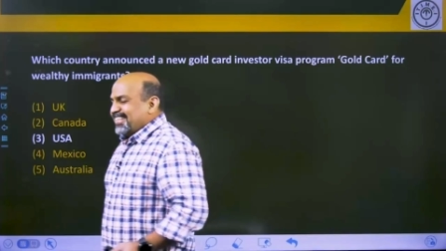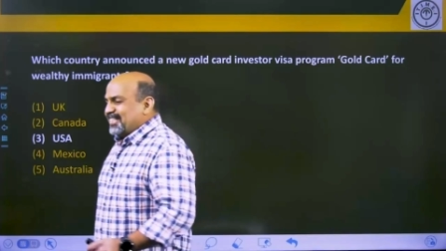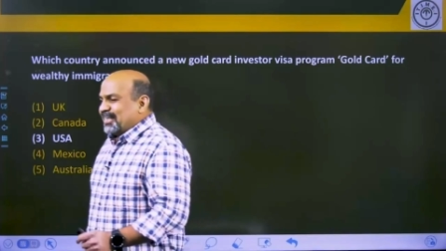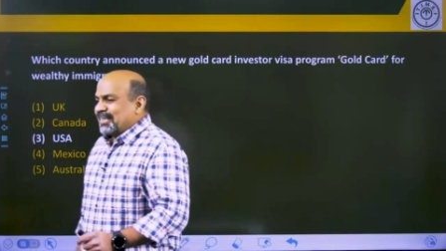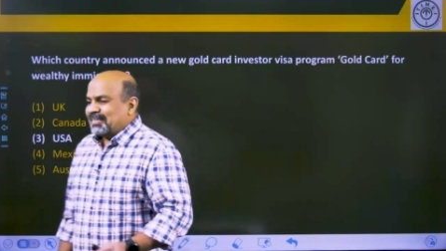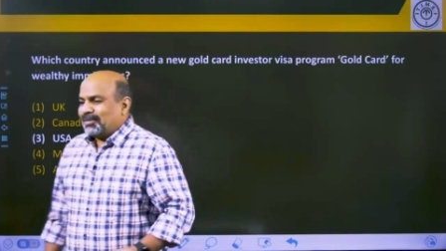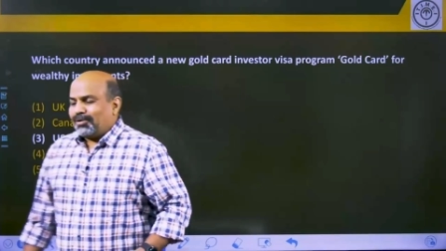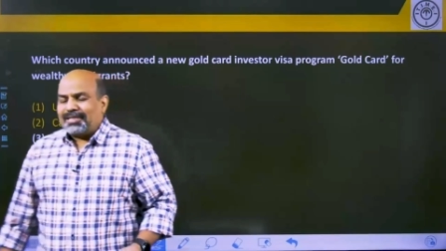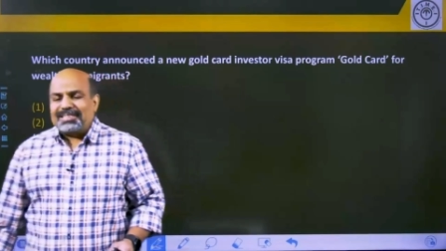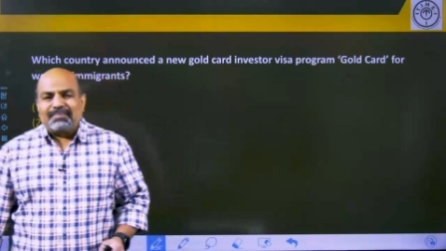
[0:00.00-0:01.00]
See,
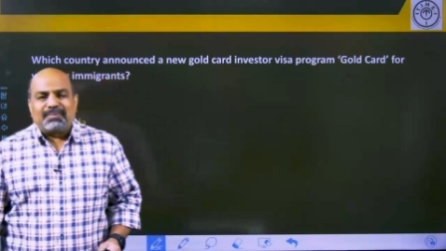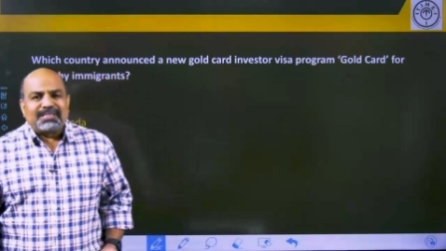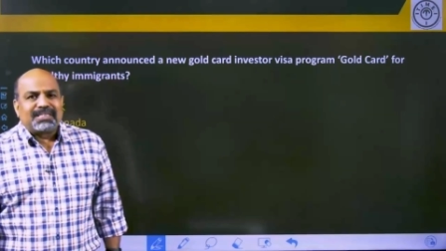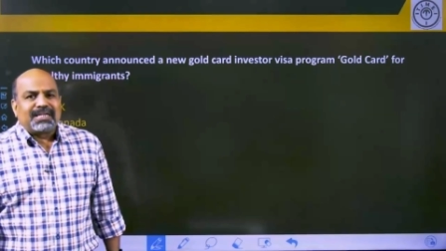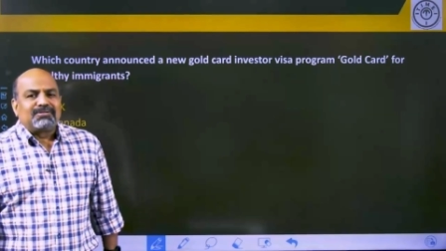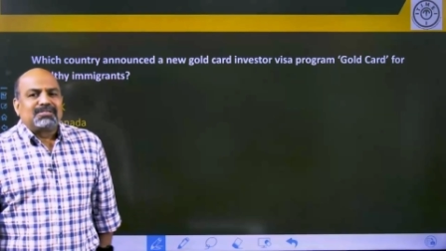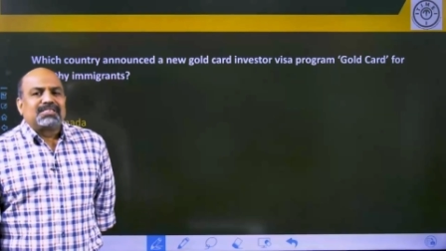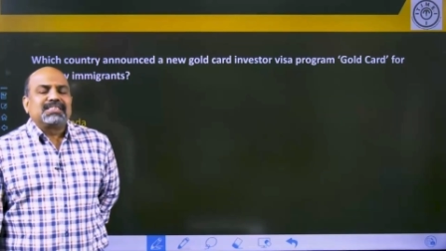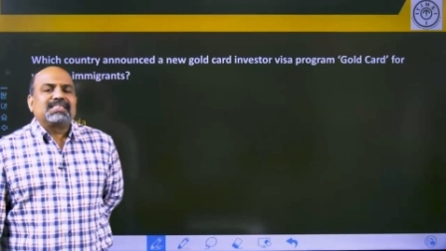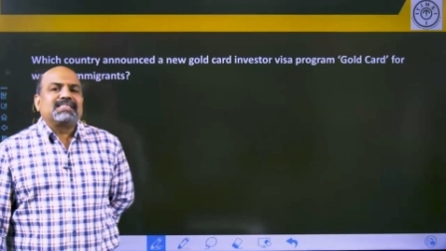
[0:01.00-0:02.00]
Donald Trump has announced
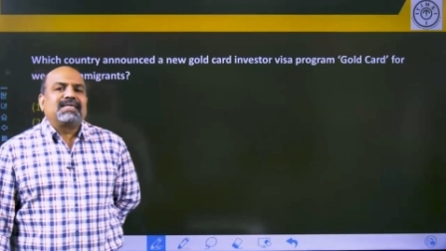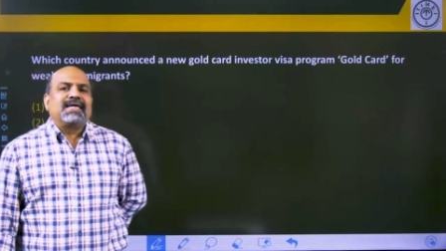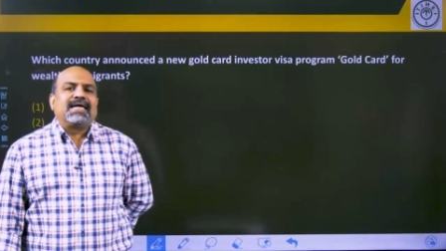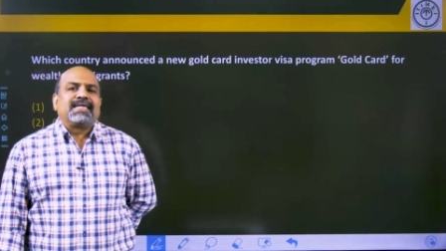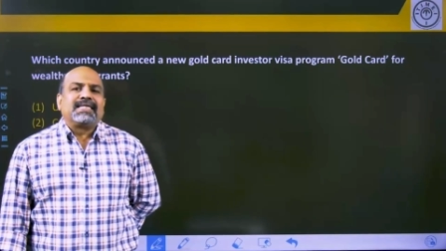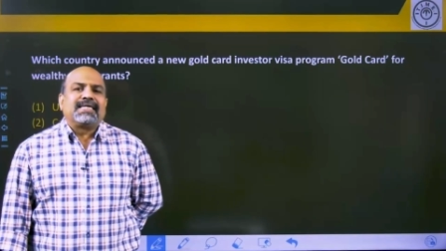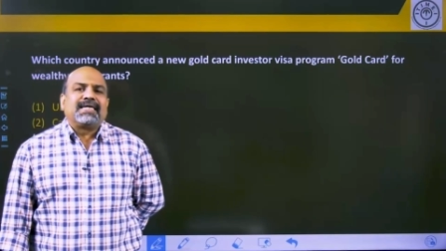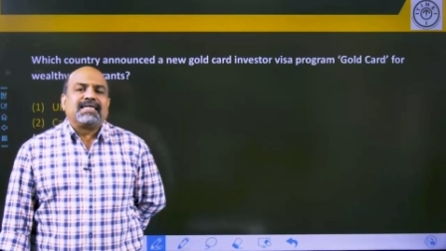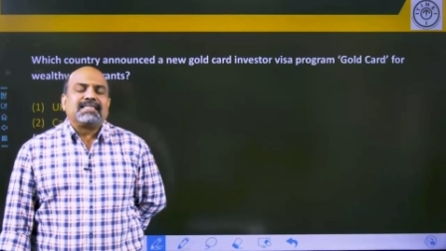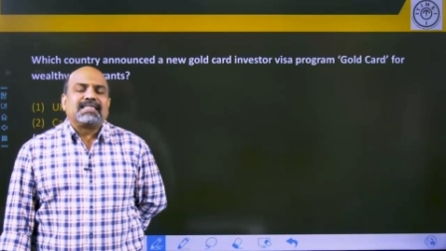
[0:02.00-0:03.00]
this, and
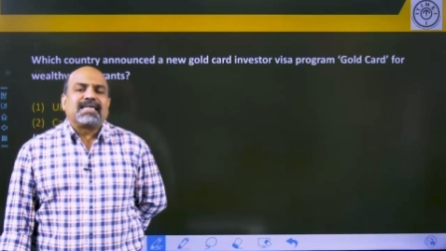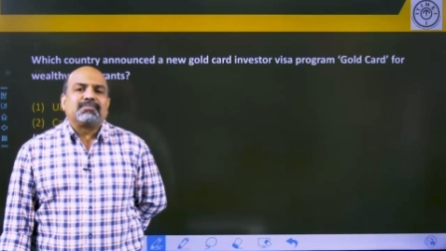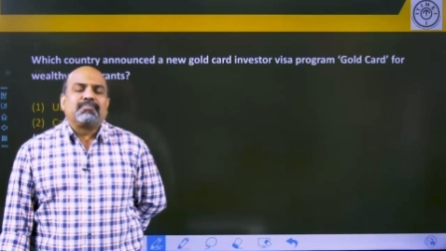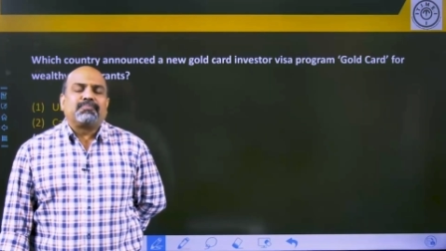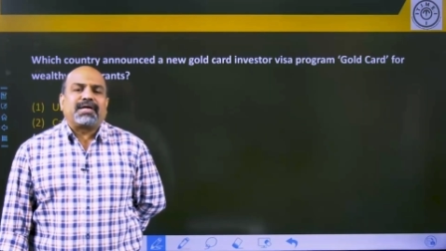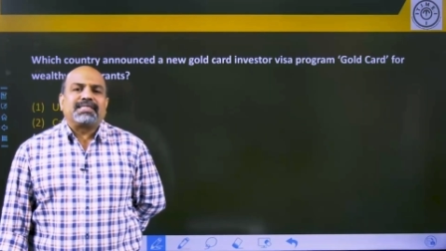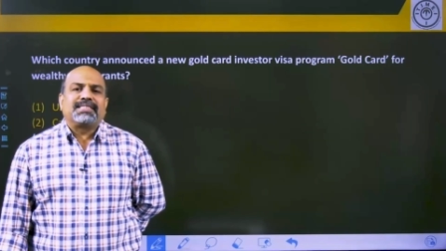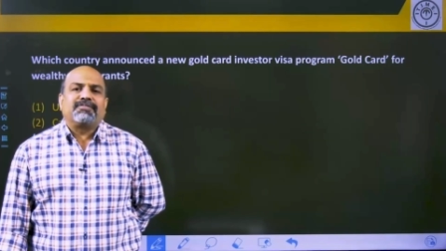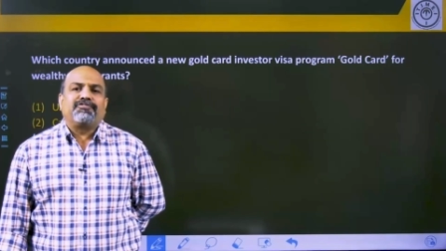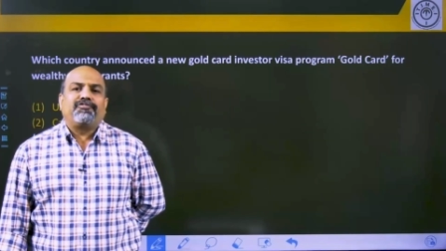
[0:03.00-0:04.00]
it has been priced
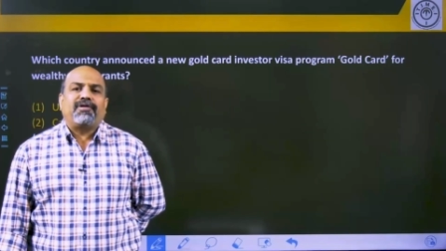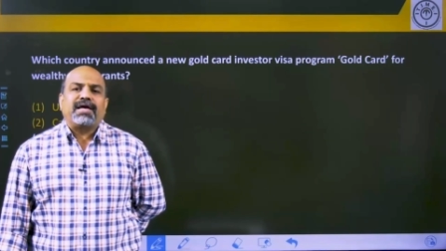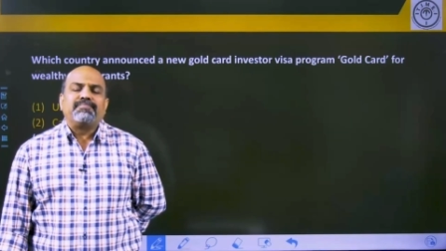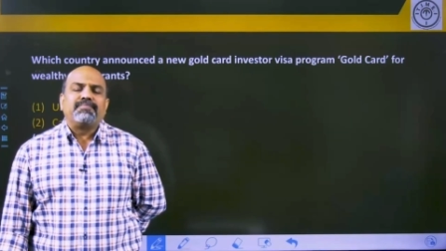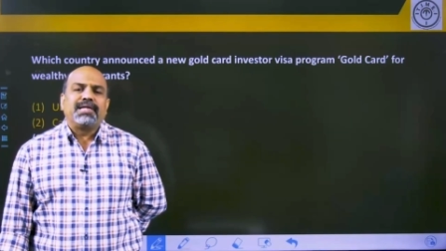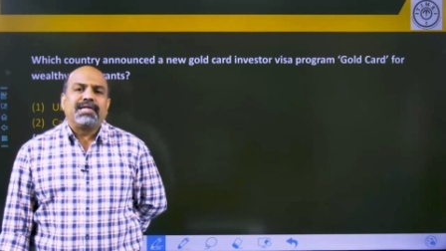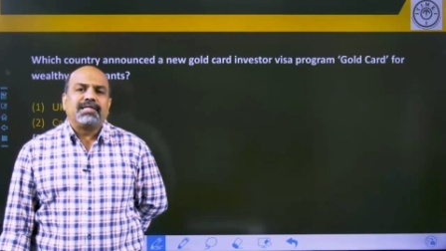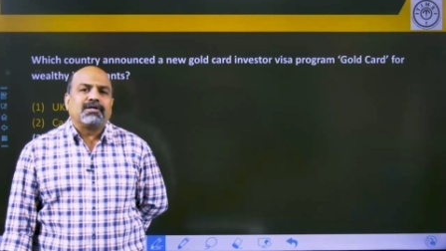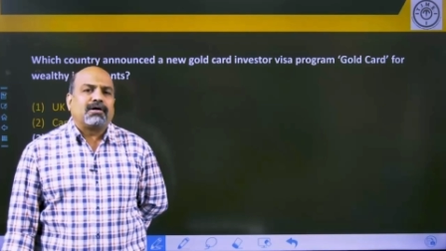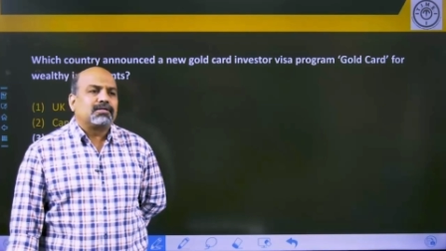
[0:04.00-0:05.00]
at $5 million.